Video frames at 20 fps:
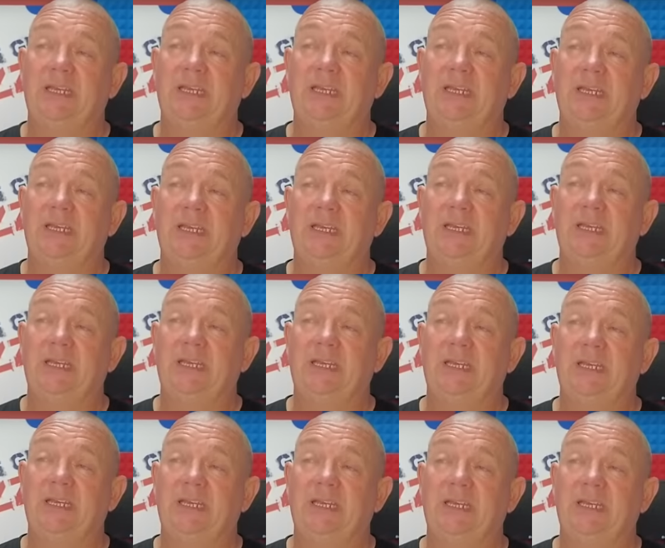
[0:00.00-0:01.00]

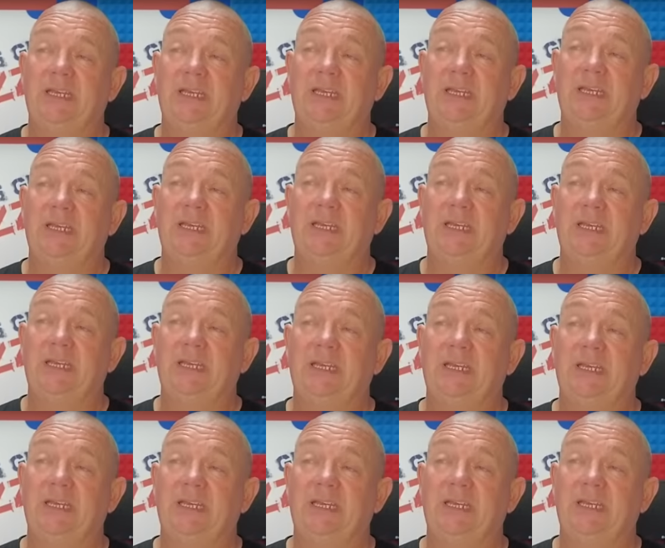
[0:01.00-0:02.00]

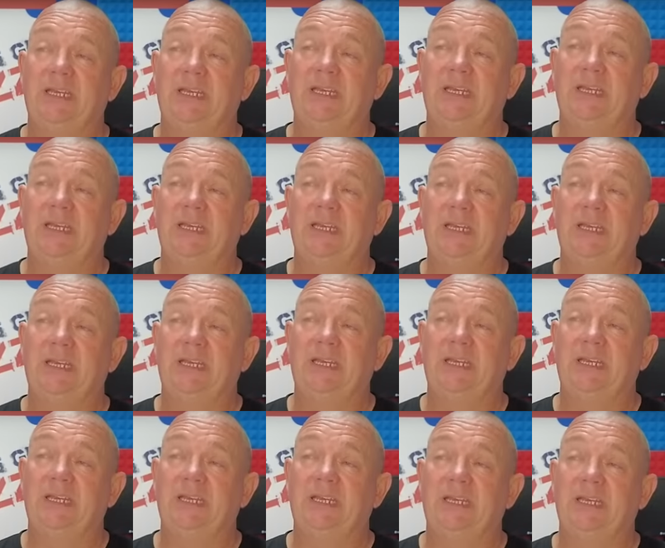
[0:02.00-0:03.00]

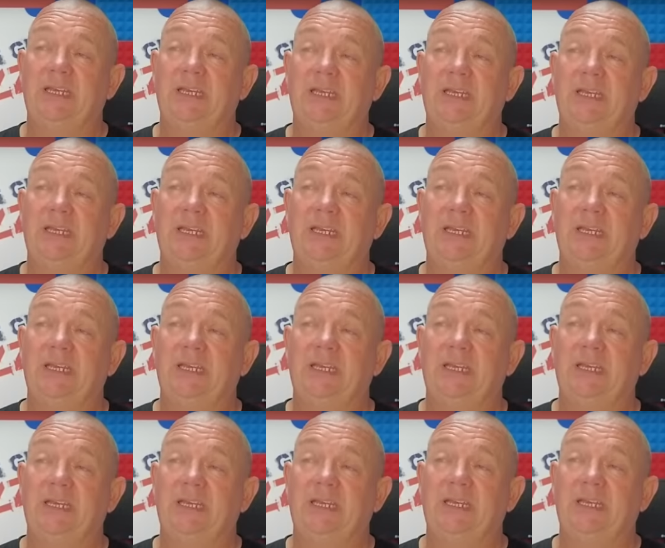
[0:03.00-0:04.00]

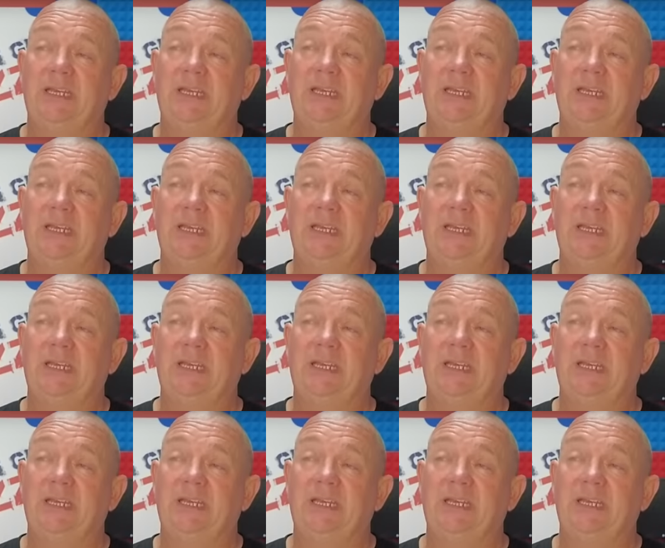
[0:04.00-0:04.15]
(not speaking)